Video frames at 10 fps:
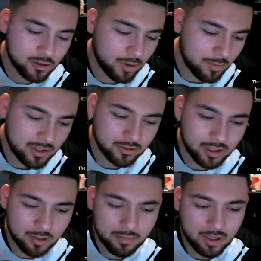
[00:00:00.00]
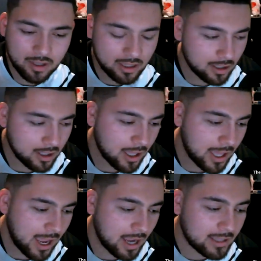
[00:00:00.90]
the right mental game
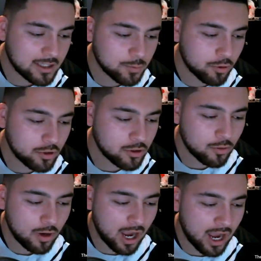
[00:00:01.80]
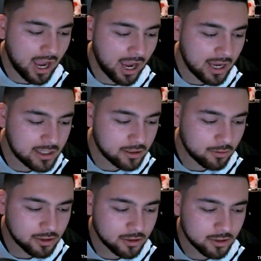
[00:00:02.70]
at this point too. I need to
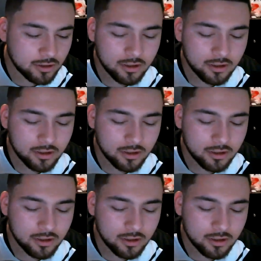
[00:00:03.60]
question,